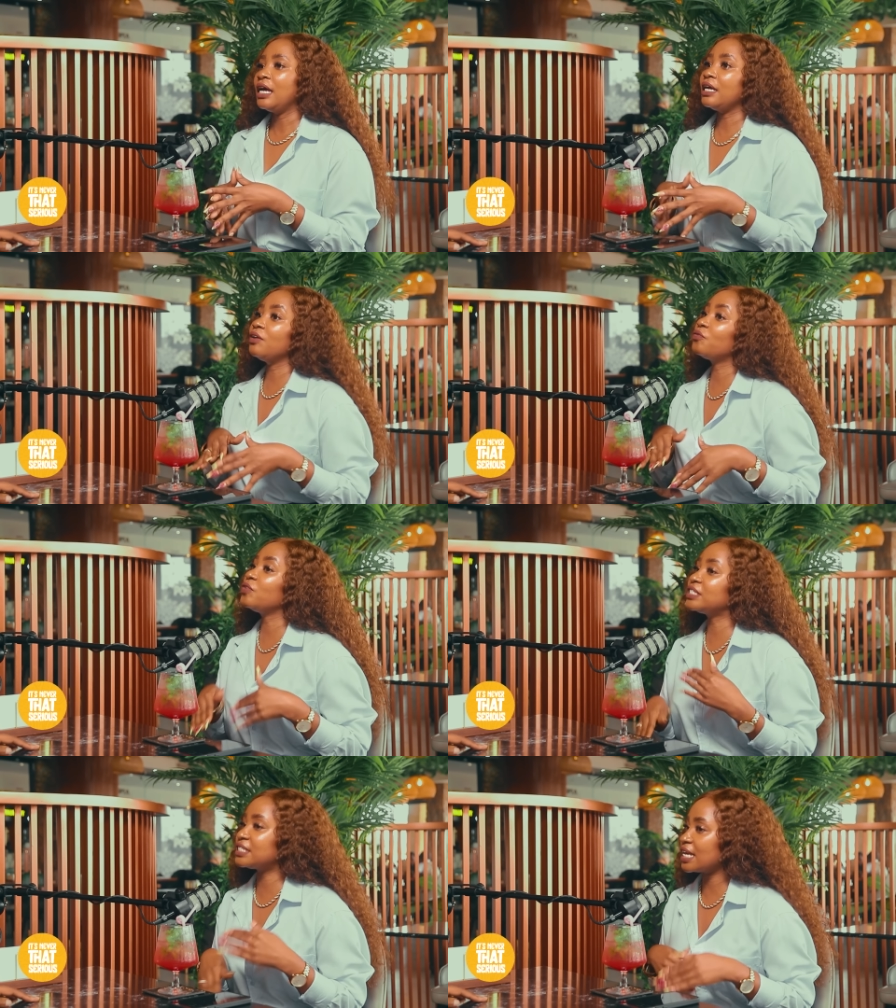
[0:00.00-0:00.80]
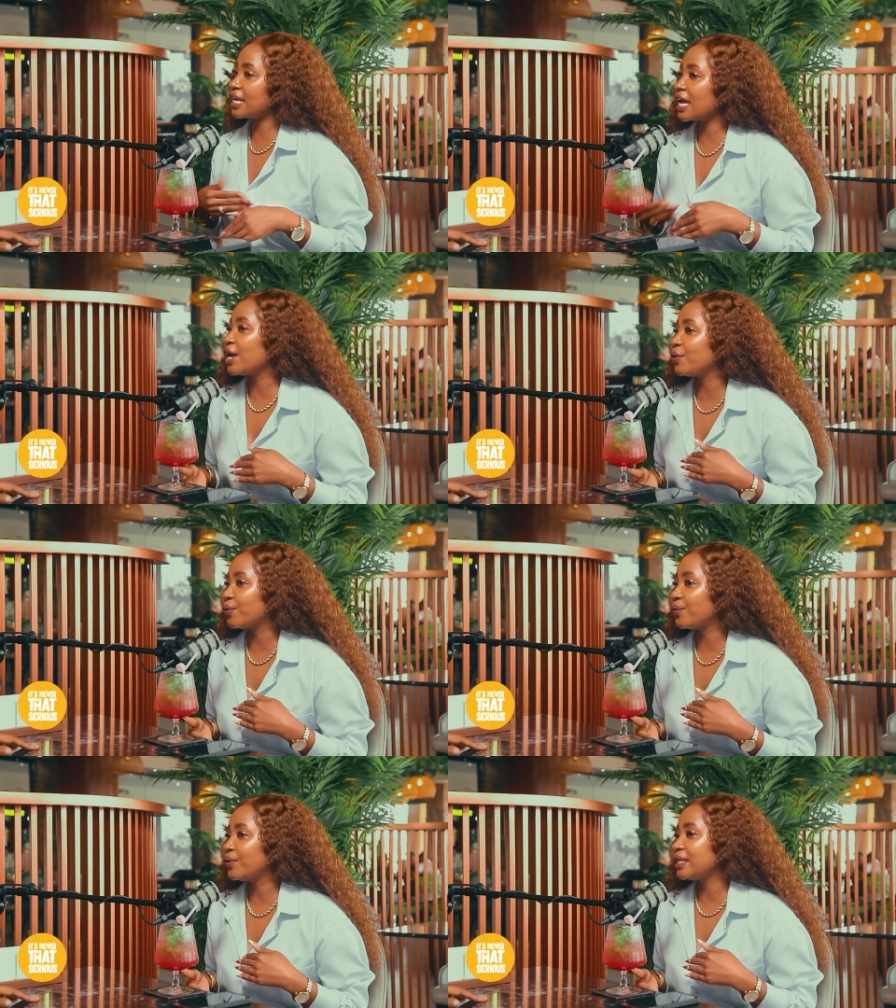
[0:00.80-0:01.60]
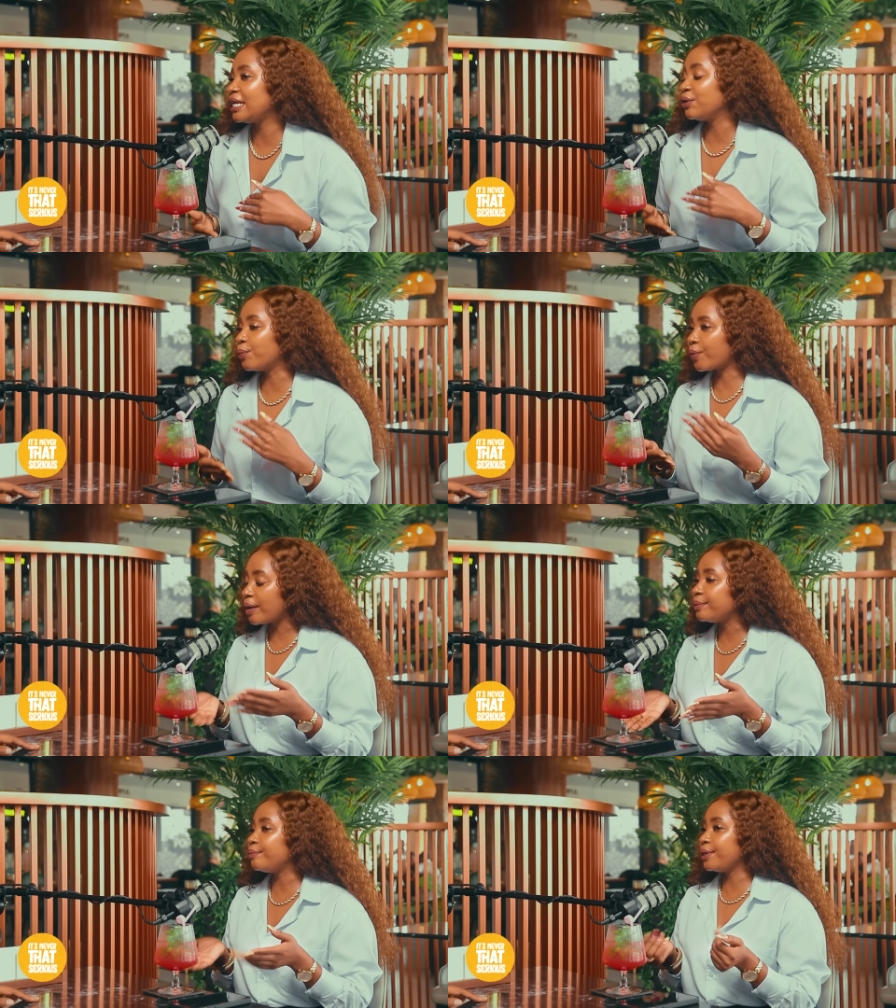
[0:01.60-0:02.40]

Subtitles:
If it's the ghetto, then he'll probably